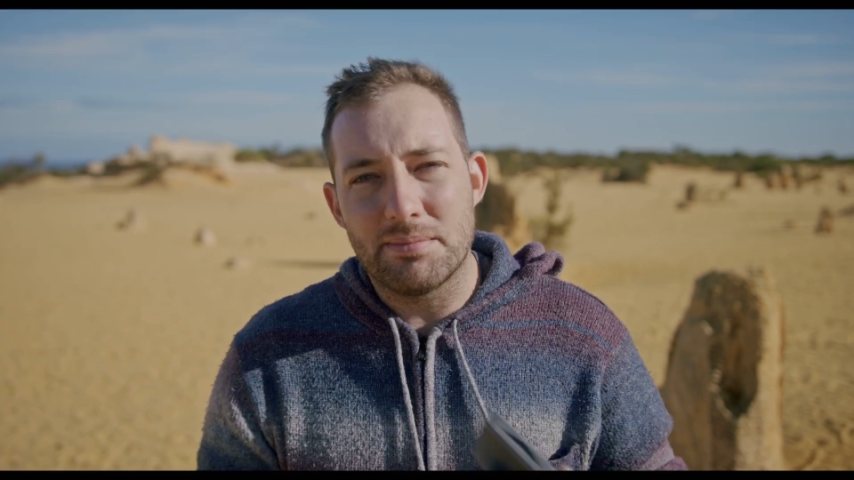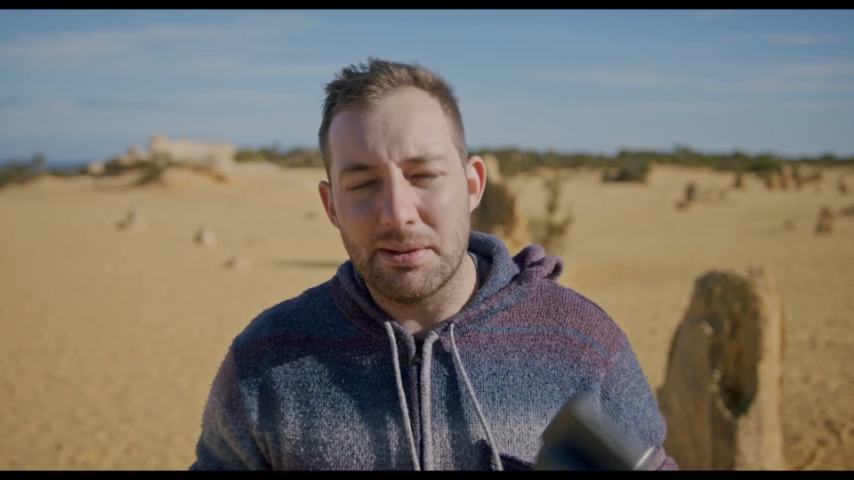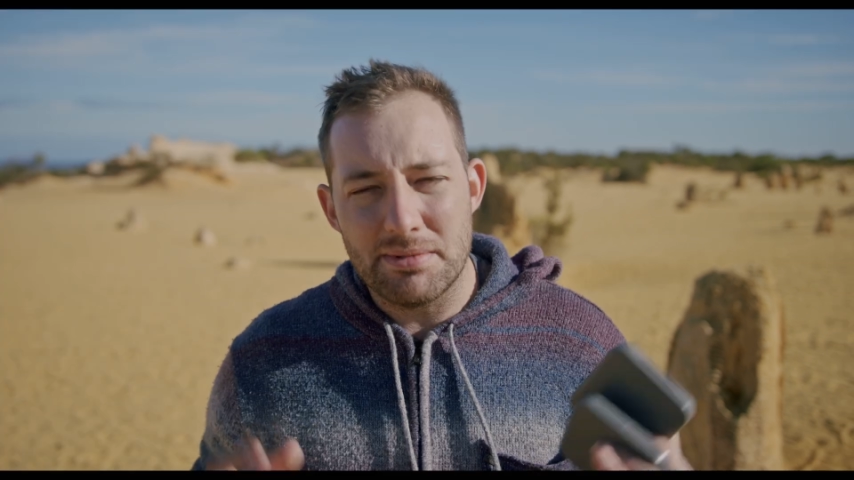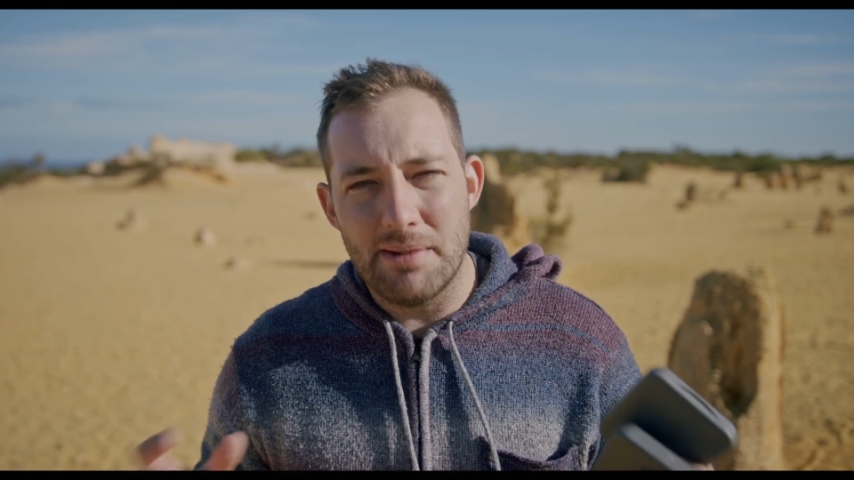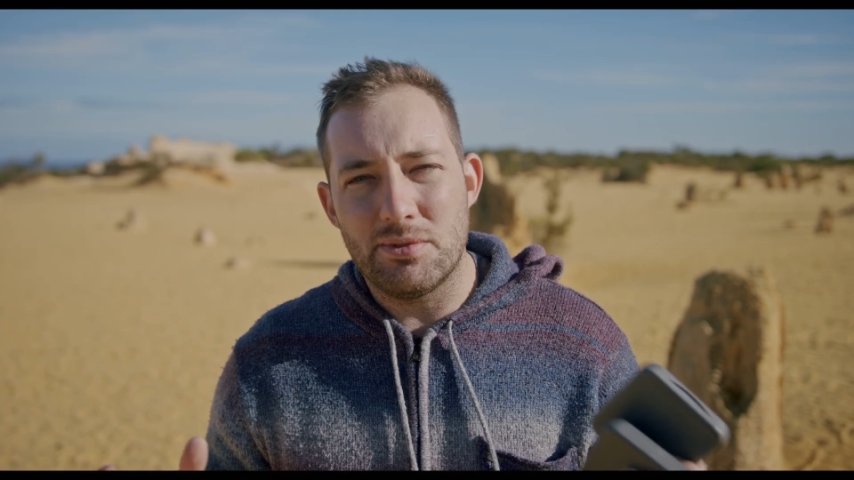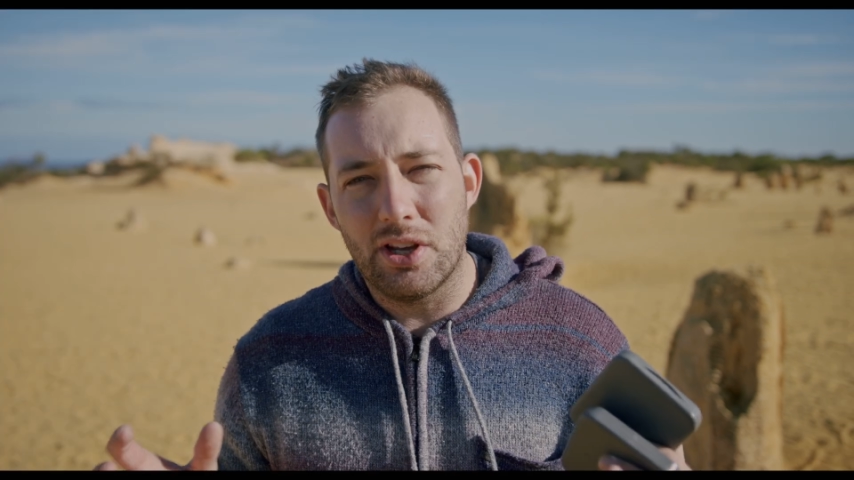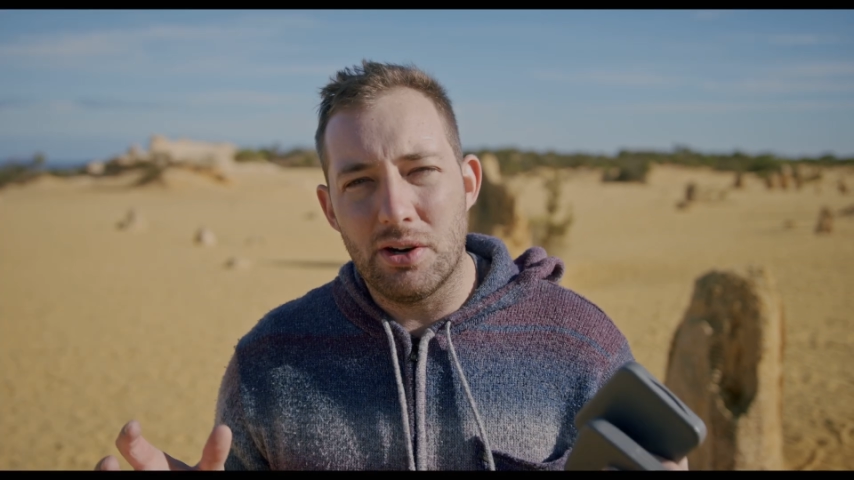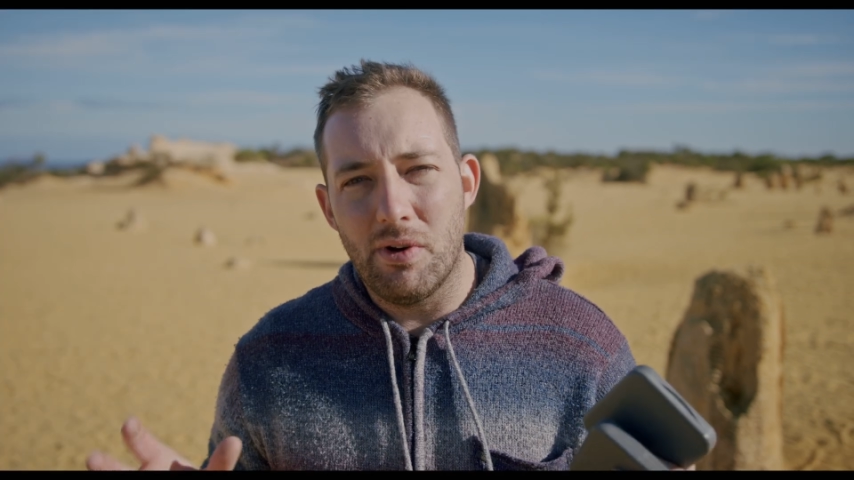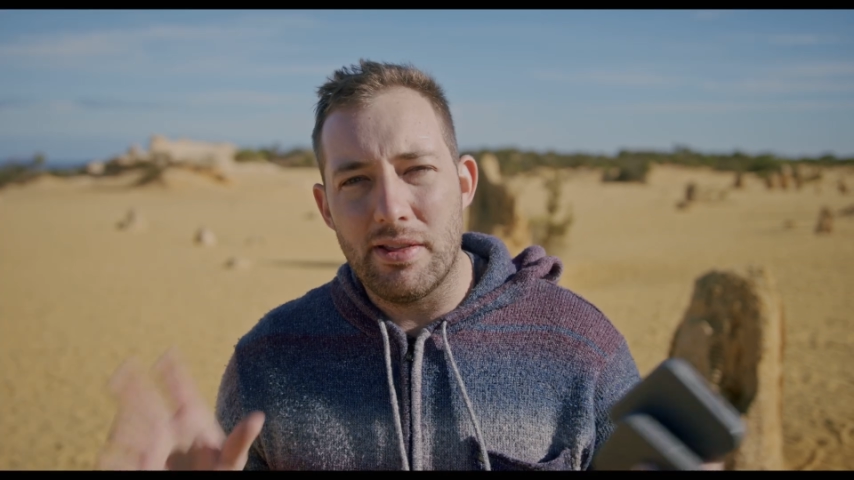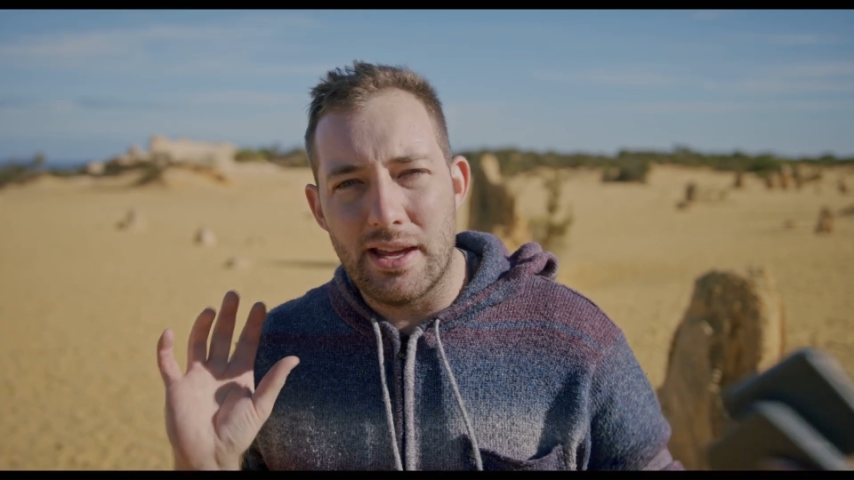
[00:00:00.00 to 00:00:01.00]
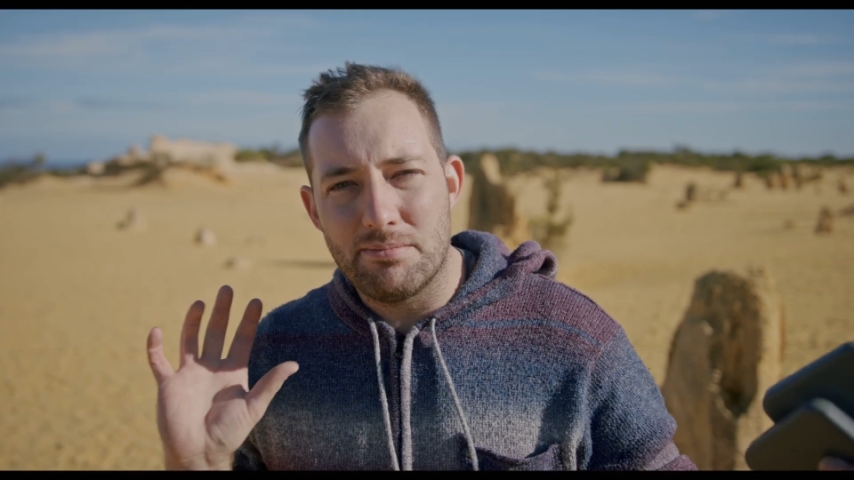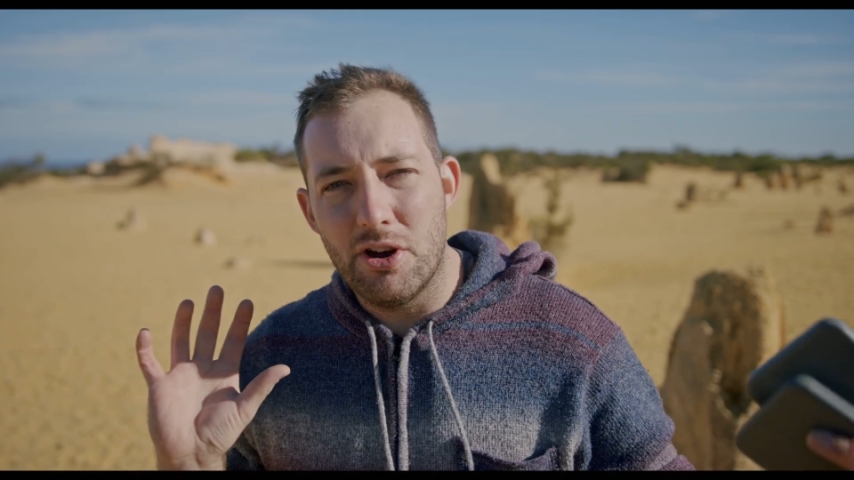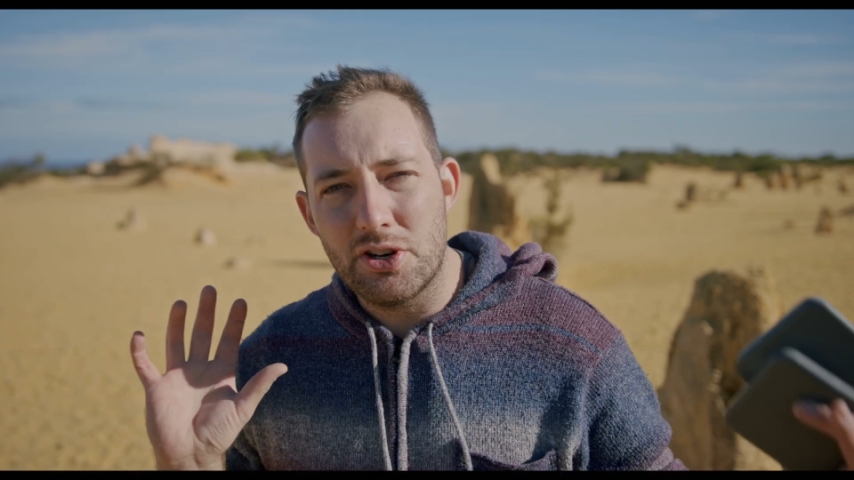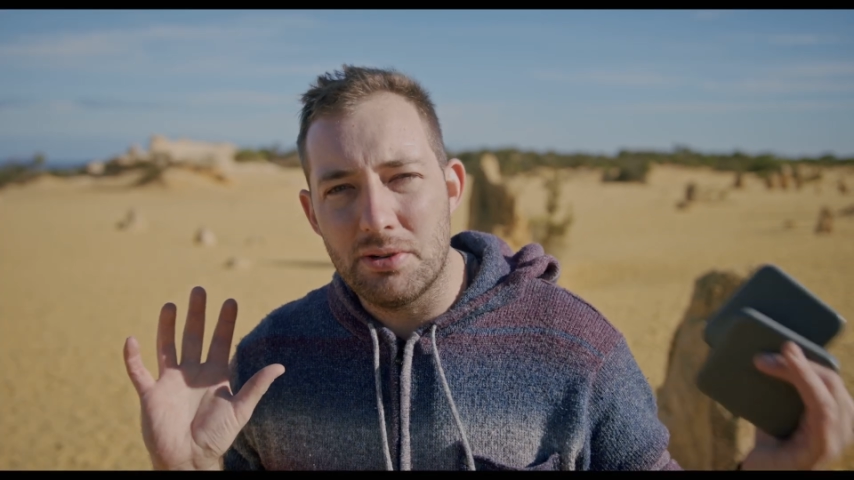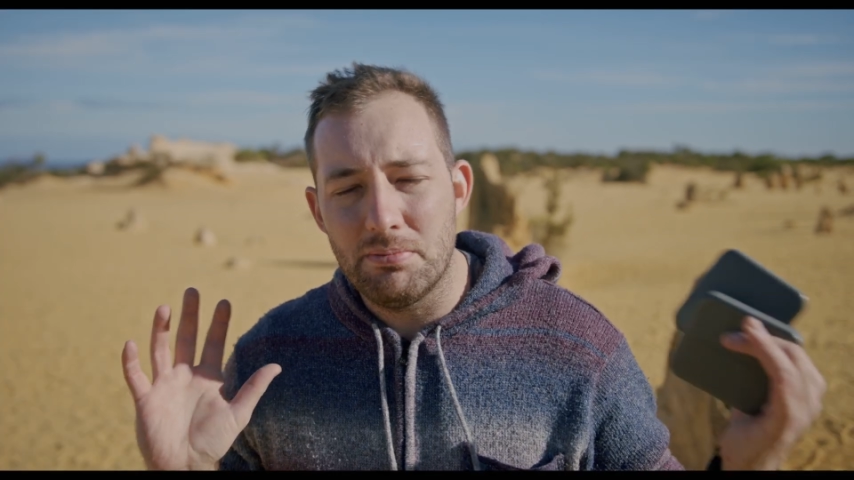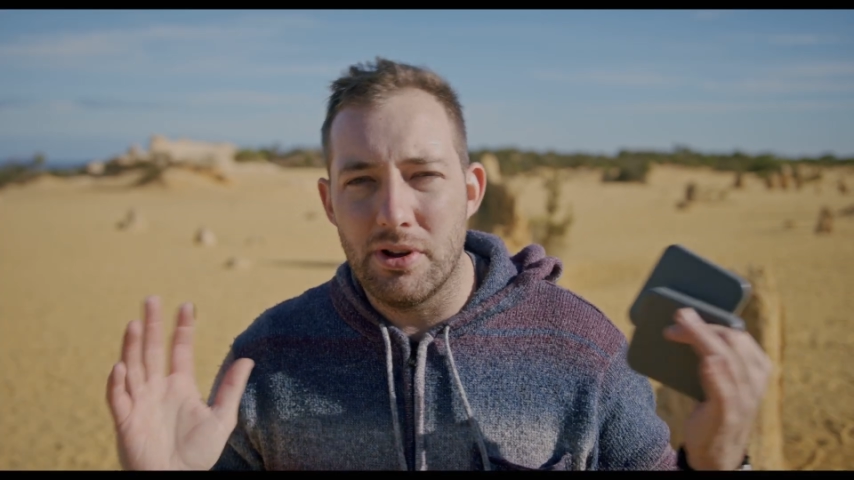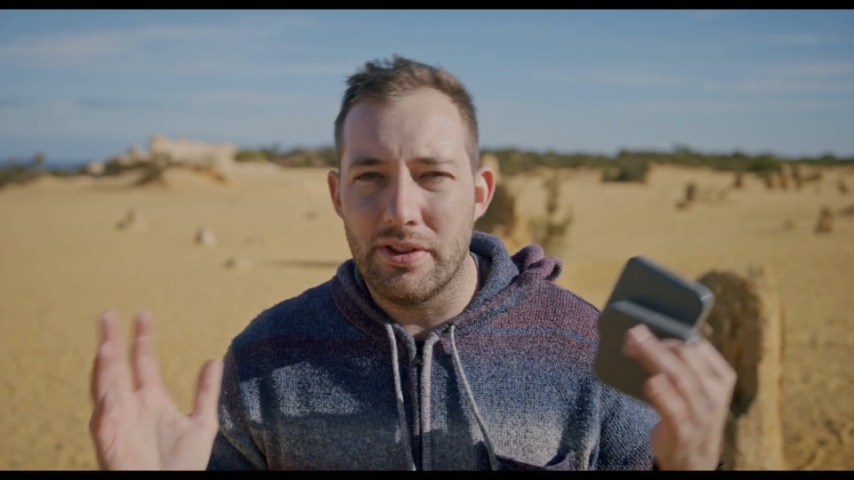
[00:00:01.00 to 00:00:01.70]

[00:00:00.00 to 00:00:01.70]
Sometimes you're going to want that motion blur,